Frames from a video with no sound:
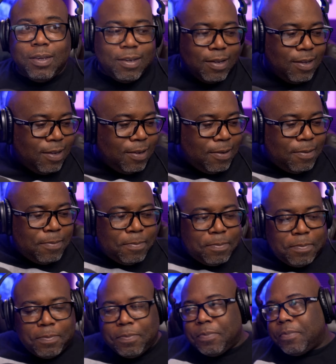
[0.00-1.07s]
And I
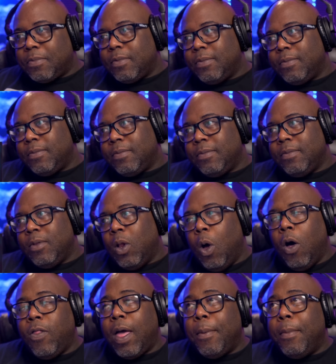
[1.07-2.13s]
would play video games
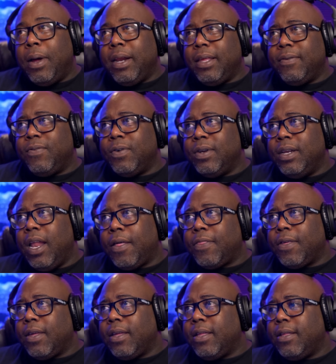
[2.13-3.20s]
online all the
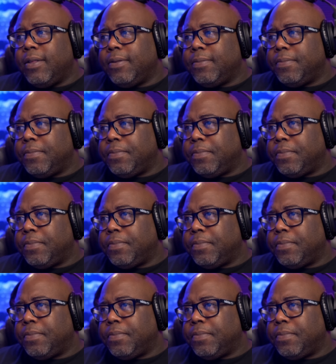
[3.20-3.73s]
time. And